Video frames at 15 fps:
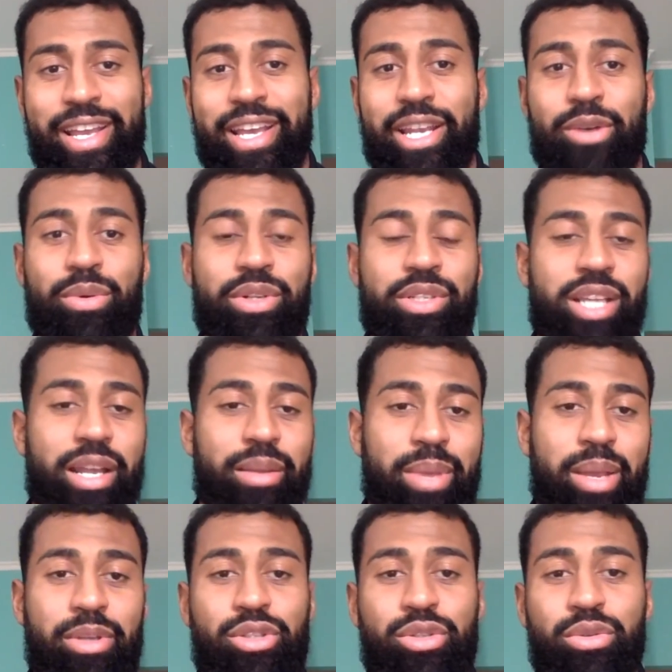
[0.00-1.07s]
And it was like
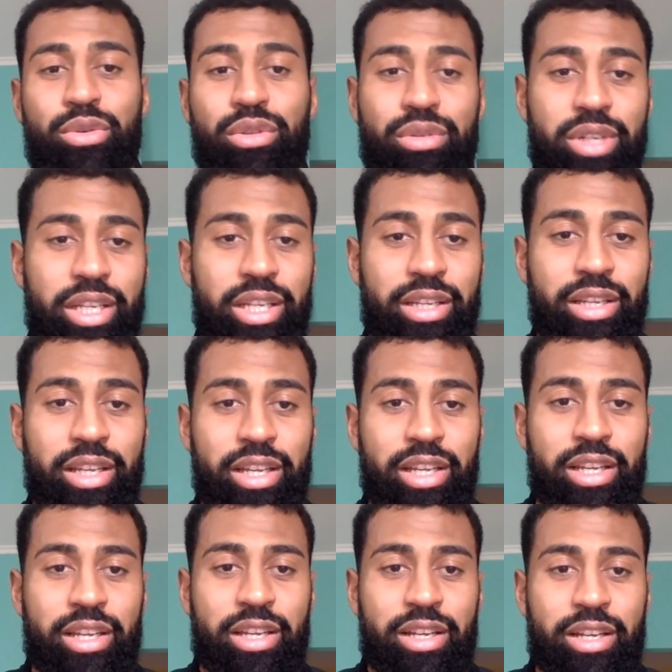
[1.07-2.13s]
maybe 2, 3
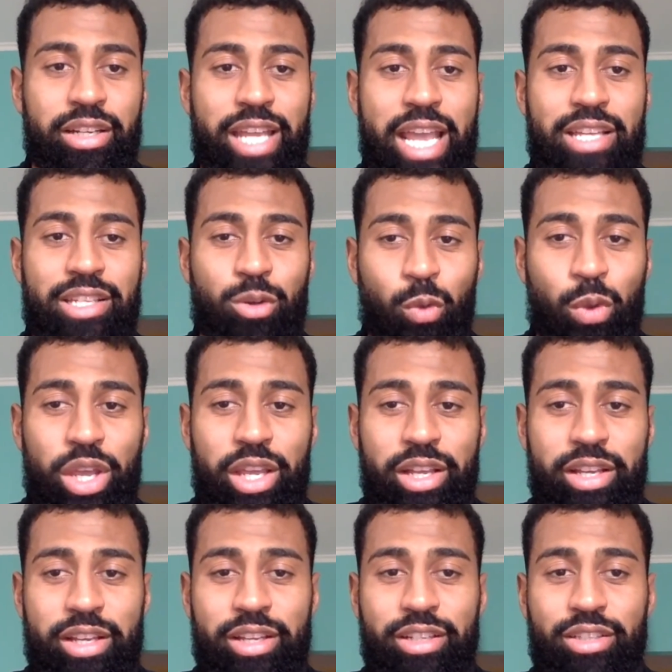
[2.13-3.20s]
days a
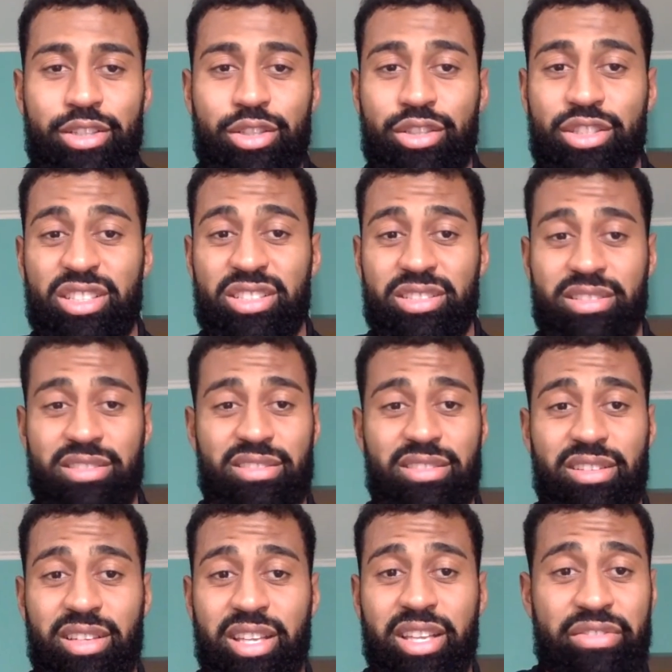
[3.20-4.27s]
week to just
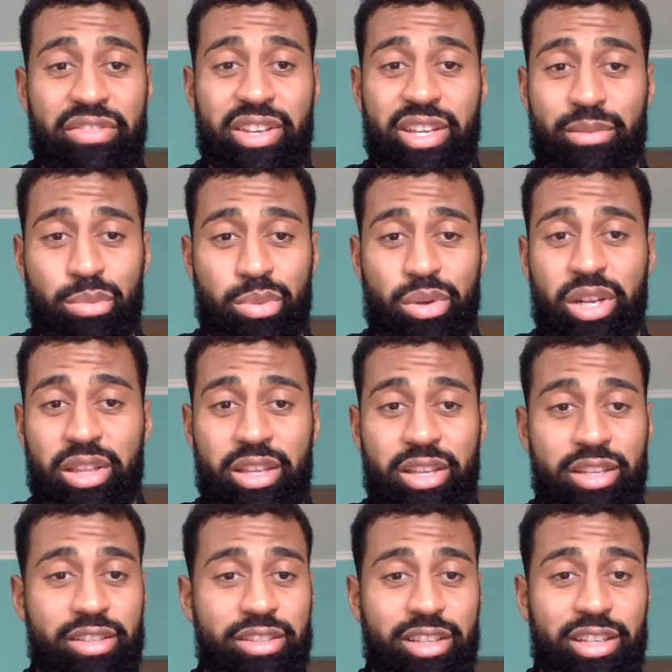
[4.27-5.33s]
living,
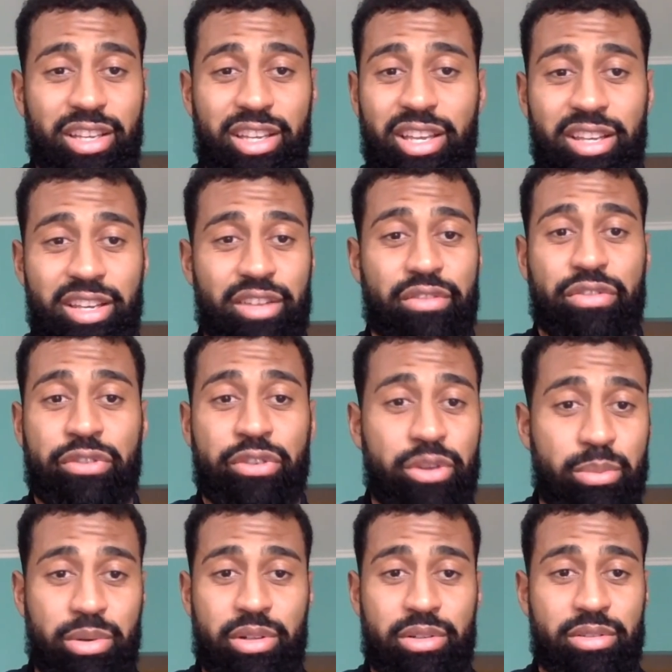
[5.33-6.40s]
breathing, eating
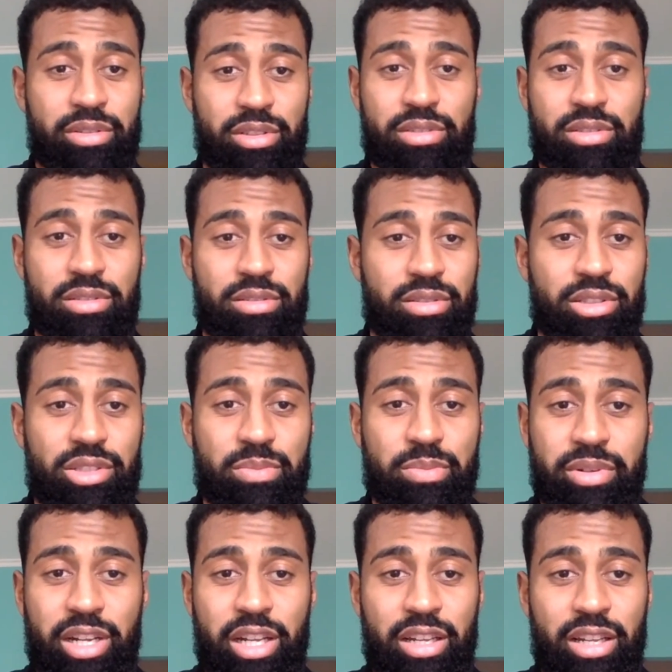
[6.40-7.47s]
football, the
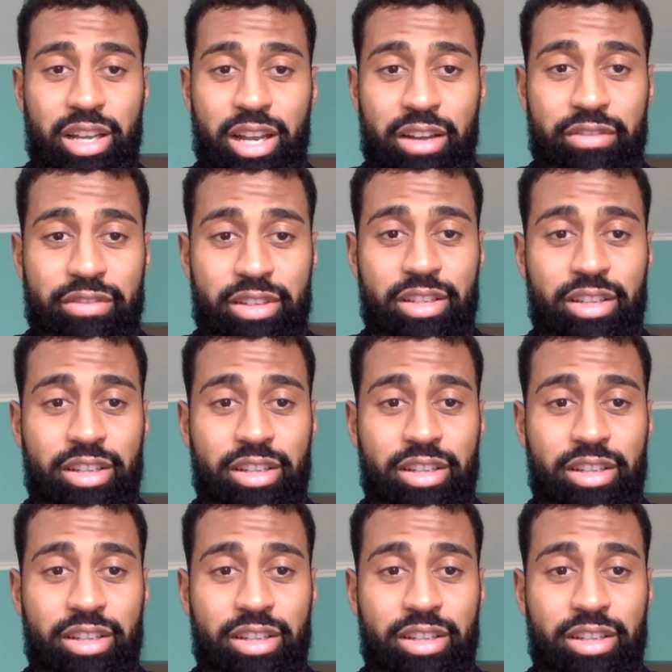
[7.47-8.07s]
sport I loved,